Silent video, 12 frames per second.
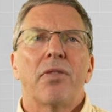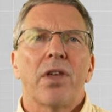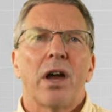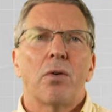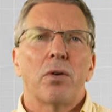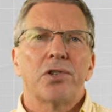they
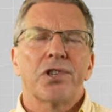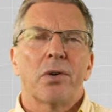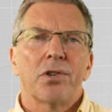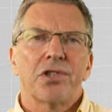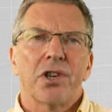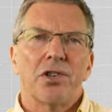are also
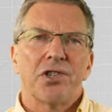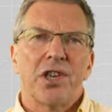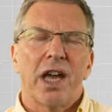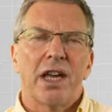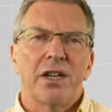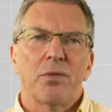
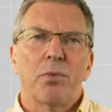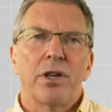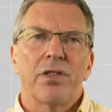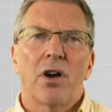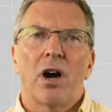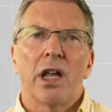associated with
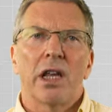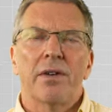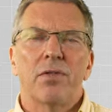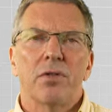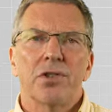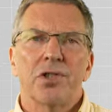high
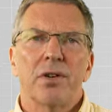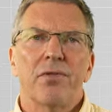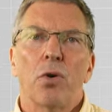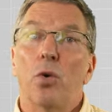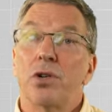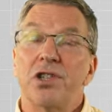levels of
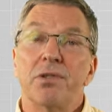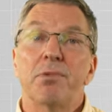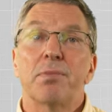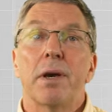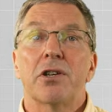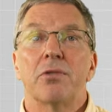autism
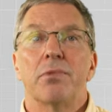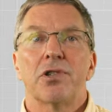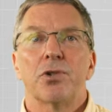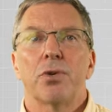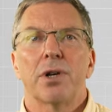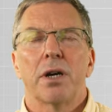spectrum
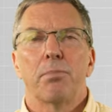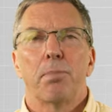disorder.